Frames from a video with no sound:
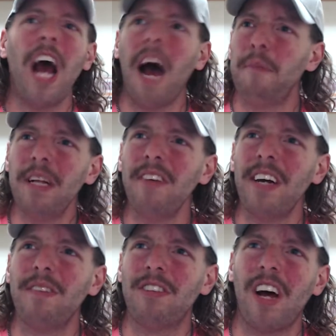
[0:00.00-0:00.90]
I believe I
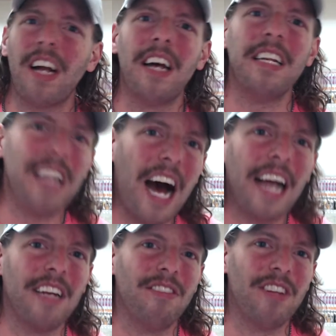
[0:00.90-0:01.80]
even saw it on
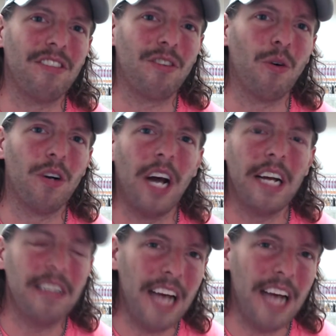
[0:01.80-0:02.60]
Naya's Discord, Naya D.